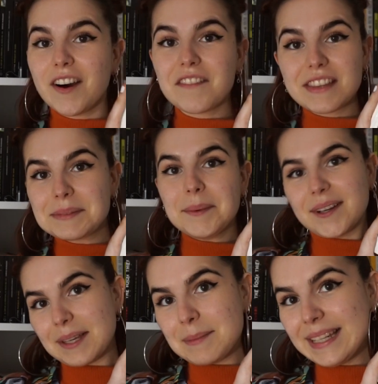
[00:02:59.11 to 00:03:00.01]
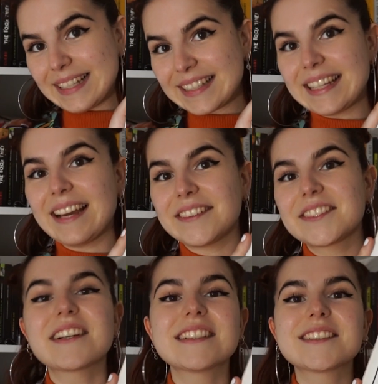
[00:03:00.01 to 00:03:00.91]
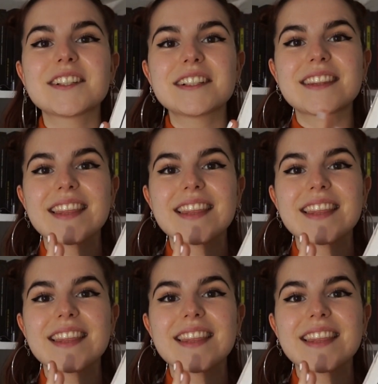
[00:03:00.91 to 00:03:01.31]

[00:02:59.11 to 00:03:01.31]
of this book immediately after I started